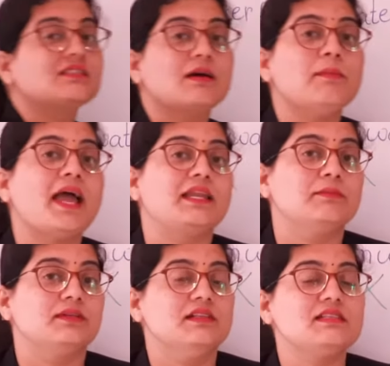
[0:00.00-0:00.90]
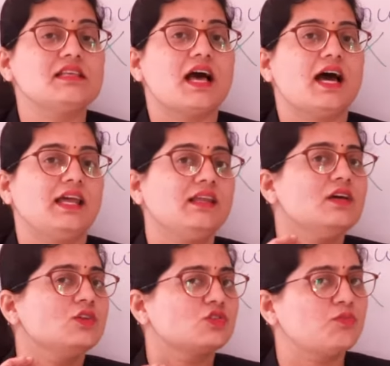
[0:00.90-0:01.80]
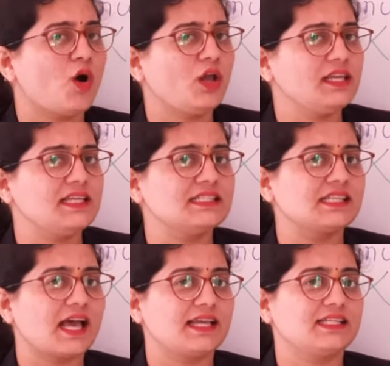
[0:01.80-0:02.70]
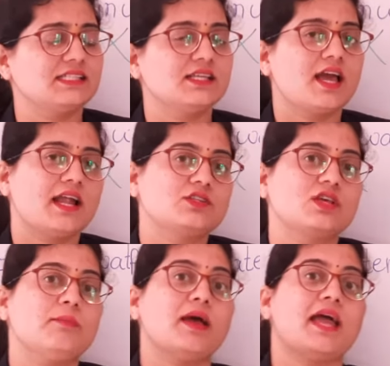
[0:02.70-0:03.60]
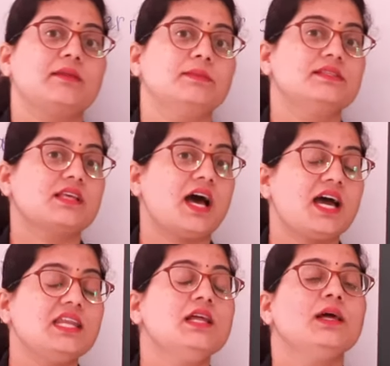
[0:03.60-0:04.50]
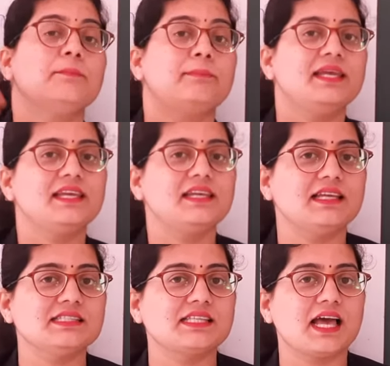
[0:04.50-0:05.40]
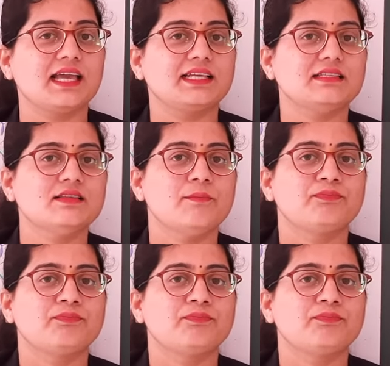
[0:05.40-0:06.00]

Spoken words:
Some animals are small in size and some animals are big in size.